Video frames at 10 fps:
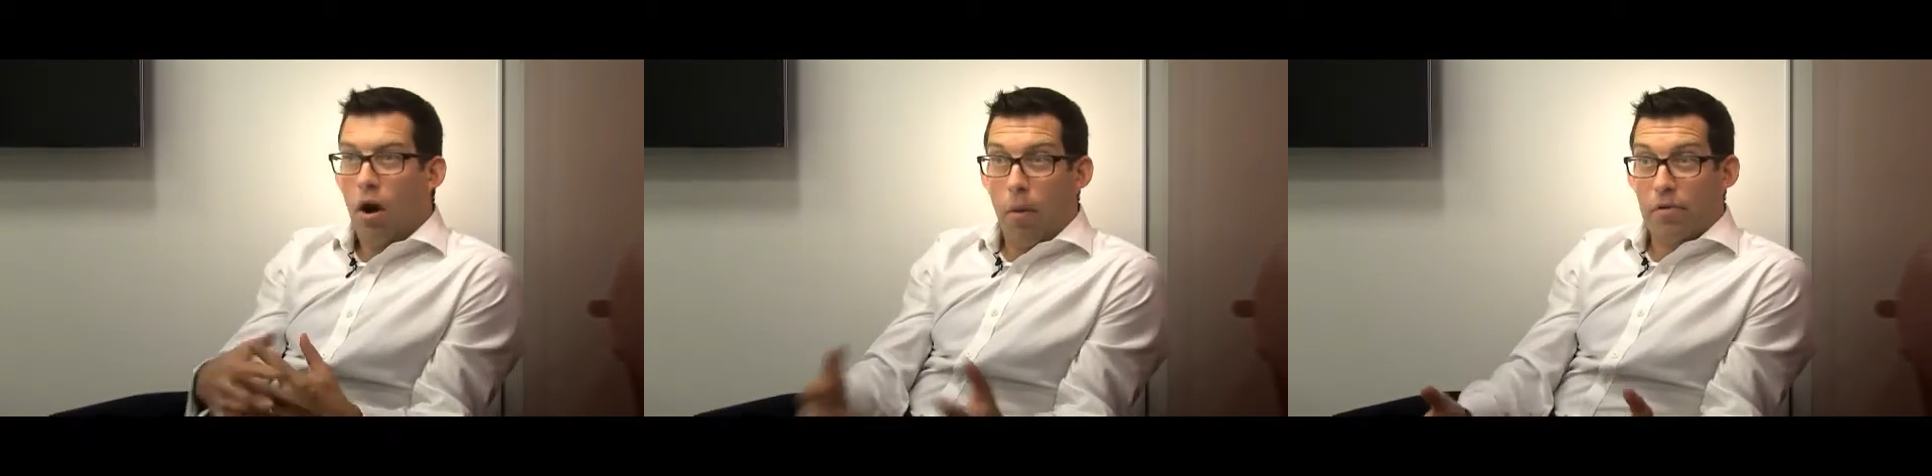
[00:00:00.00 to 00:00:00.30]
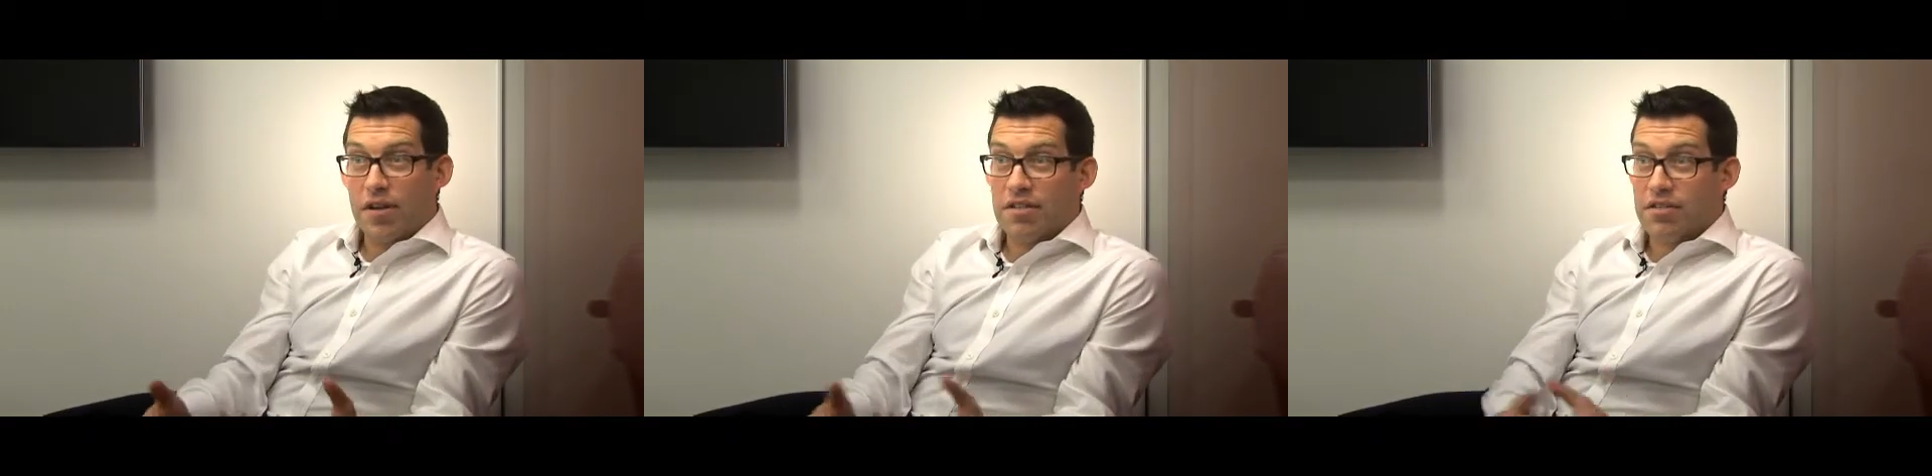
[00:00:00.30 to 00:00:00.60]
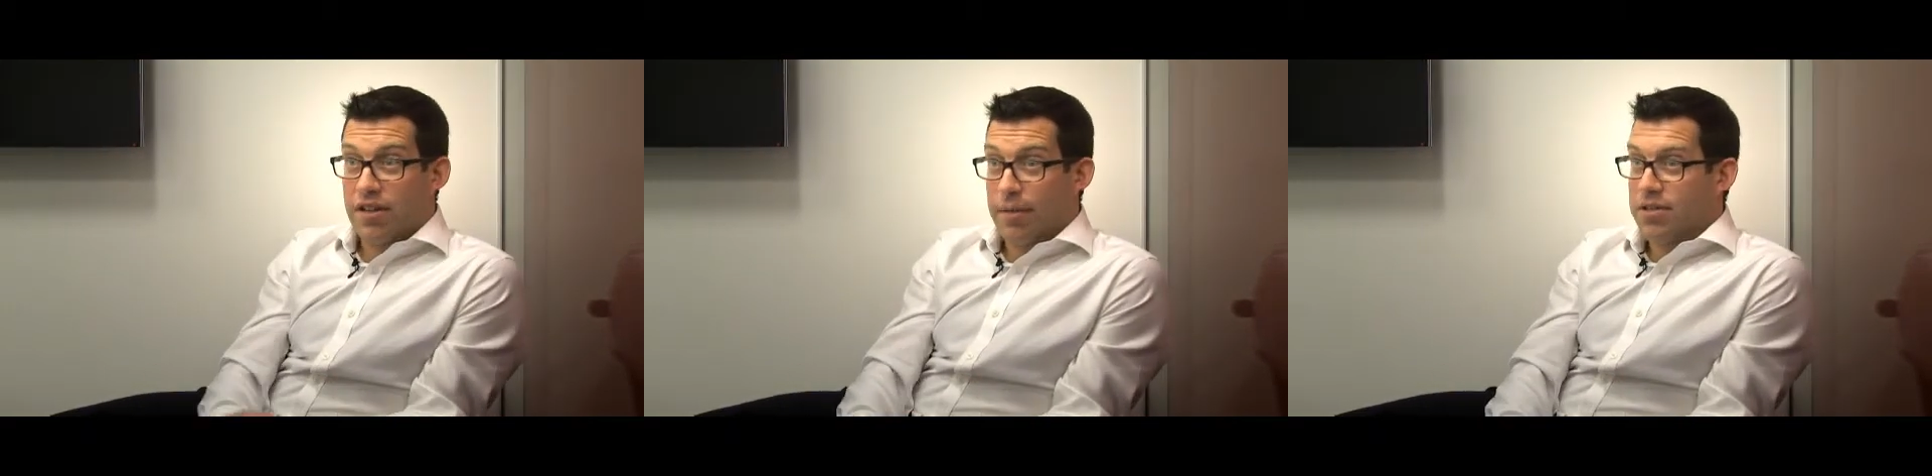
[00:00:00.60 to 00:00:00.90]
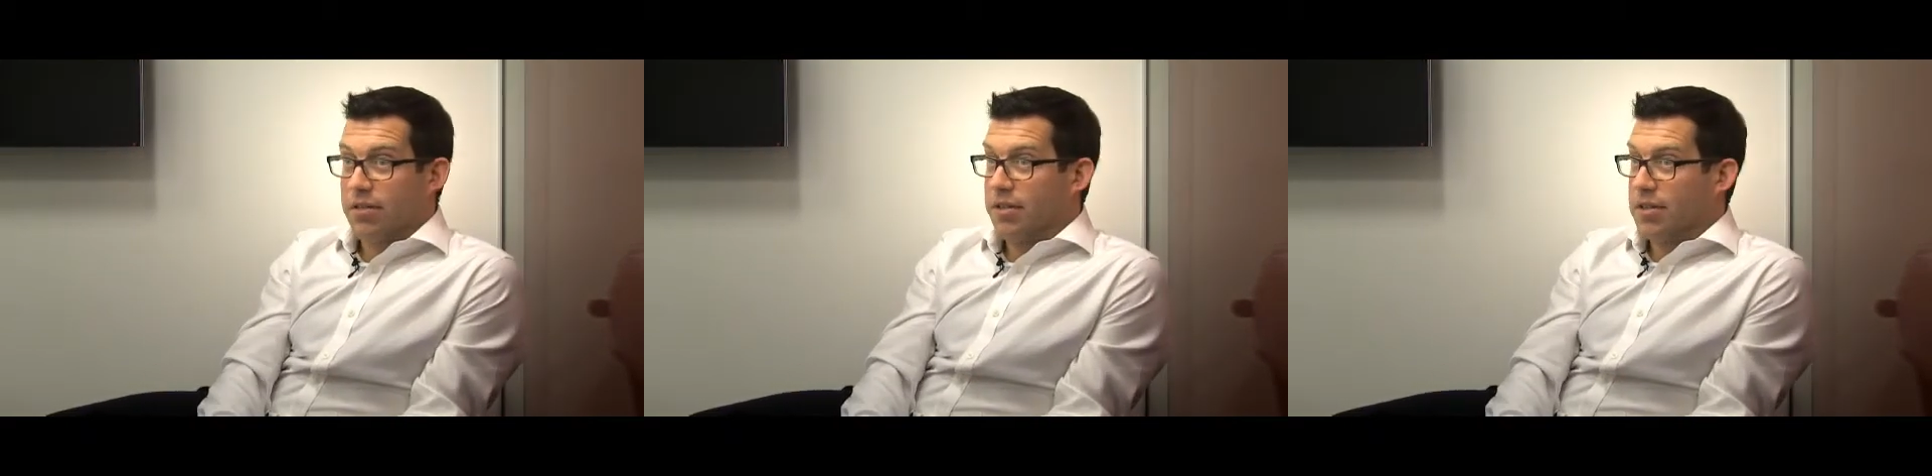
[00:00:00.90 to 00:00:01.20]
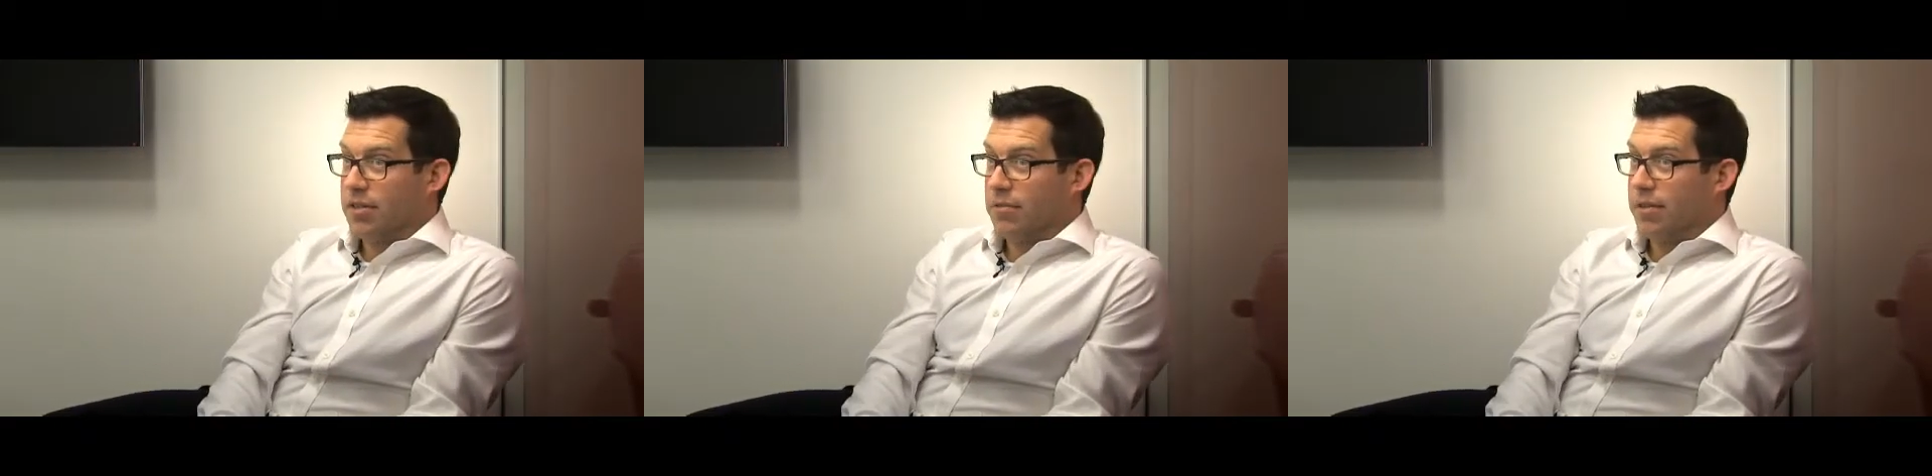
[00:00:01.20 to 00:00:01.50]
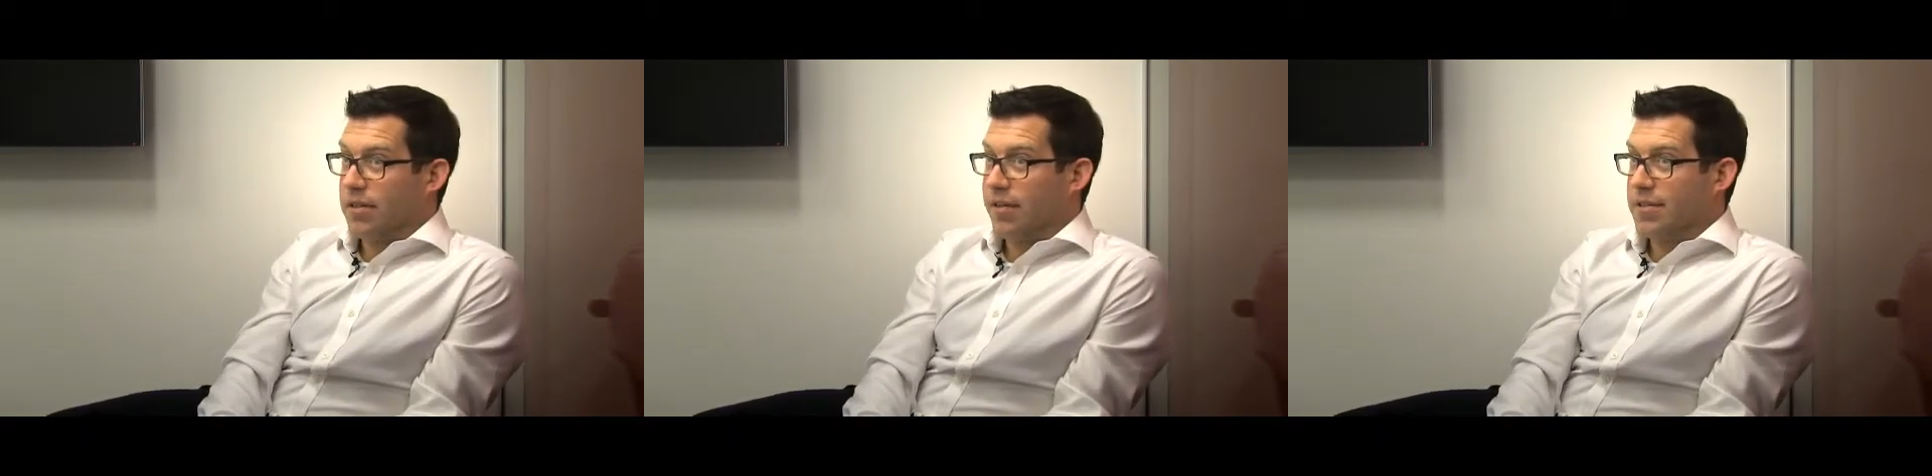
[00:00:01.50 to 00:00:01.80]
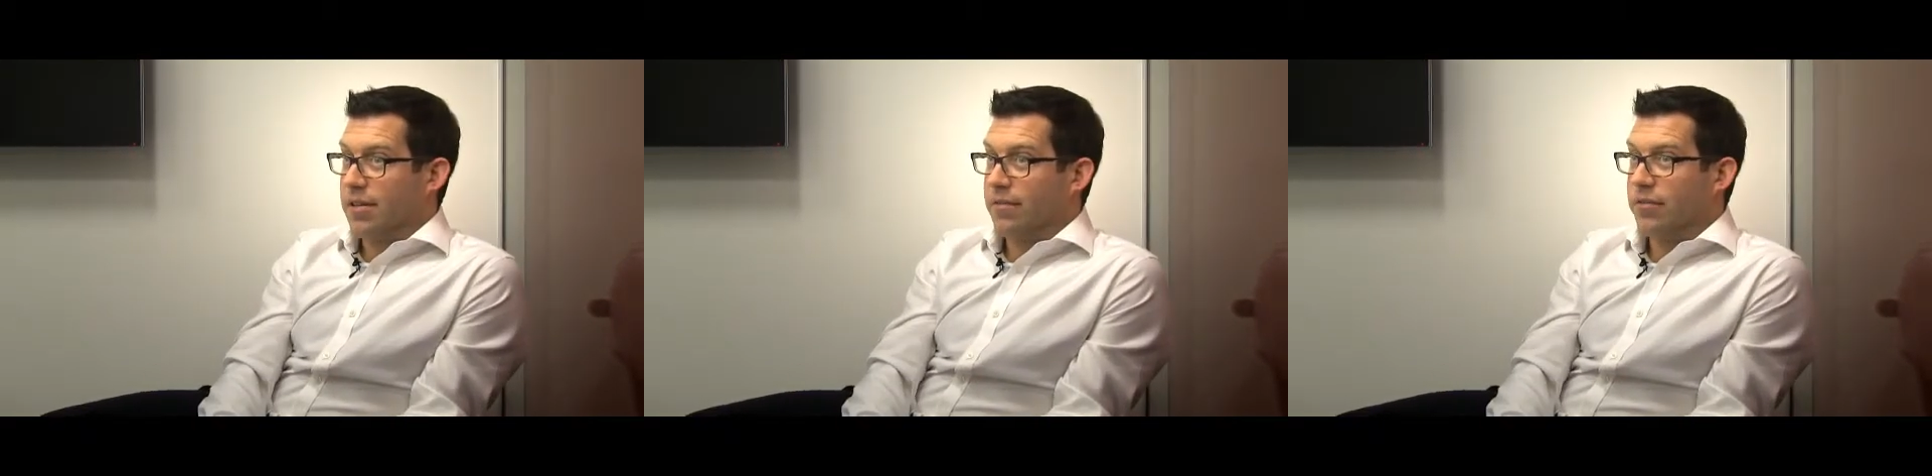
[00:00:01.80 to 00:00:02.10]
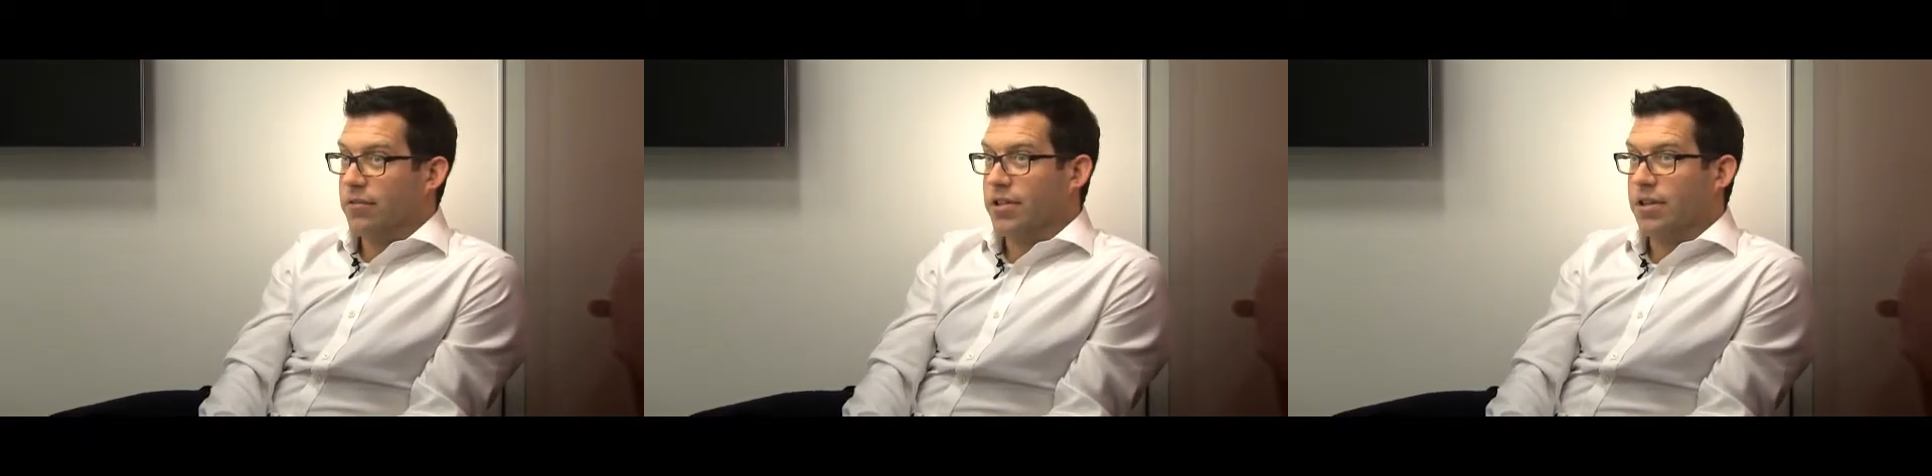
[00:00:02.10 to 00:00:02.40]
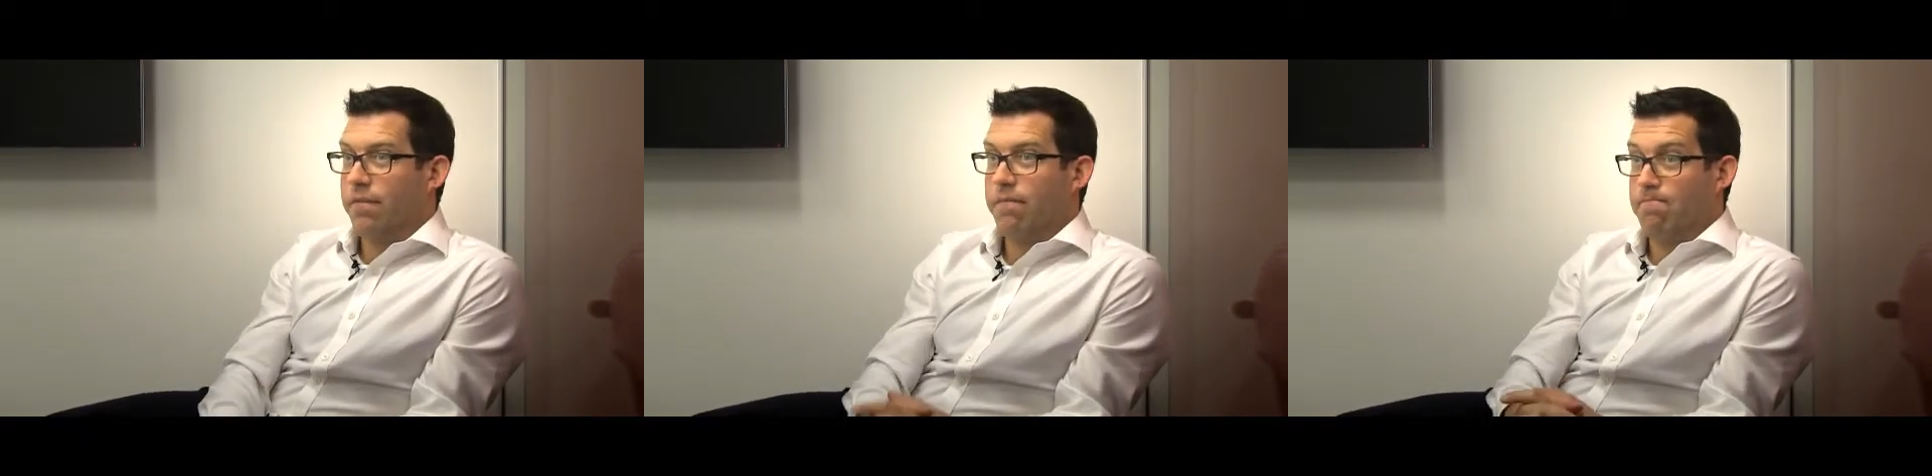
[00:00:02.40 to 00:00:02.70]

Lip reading: Operators should absolutely still be investing in 4G.